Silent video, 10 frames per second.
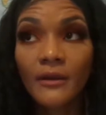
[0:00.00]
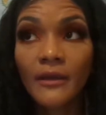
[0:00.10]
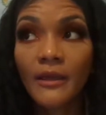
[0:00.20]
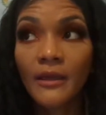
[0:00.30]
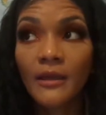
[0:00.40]

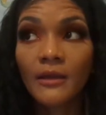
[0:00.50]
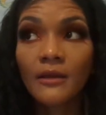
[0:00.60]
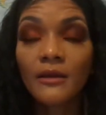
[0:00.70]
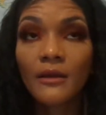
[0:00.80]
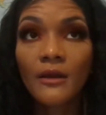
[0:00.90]

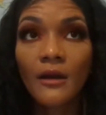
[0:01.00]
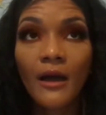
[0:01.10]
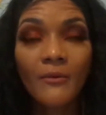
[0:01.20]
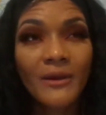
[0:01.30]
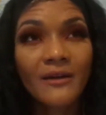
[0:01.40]
and
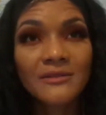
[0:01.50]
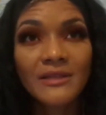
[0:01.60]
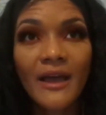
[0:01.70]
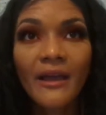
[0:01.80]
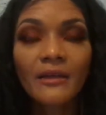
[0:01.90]
I went
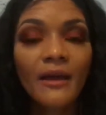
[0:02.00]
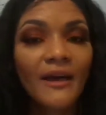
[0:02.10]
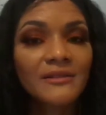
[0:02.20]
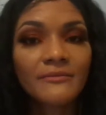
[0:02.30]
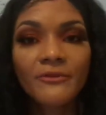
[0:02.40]
outside
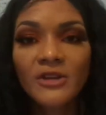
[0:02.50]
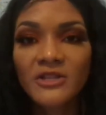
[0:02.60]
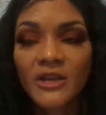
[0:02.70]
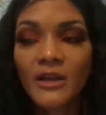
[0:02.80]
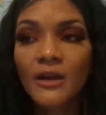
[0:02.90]
had some fresh
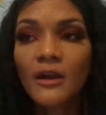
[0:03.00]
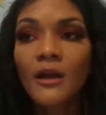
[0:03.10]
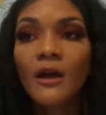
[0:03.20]
air